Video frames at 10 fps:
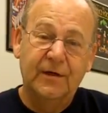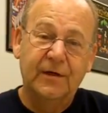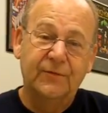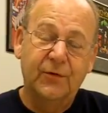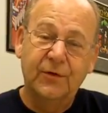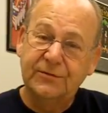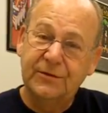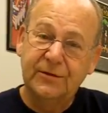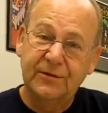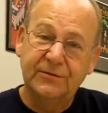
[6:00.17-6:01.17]
if you're
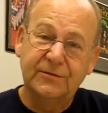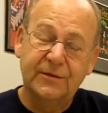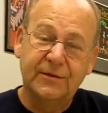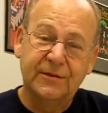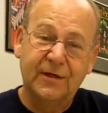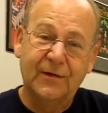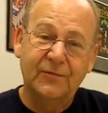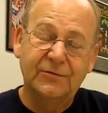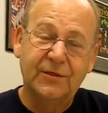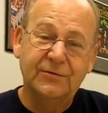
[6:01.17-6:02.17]
listening to this
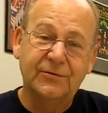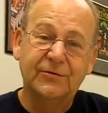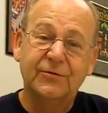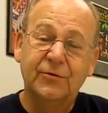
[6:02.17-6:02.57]
conversation,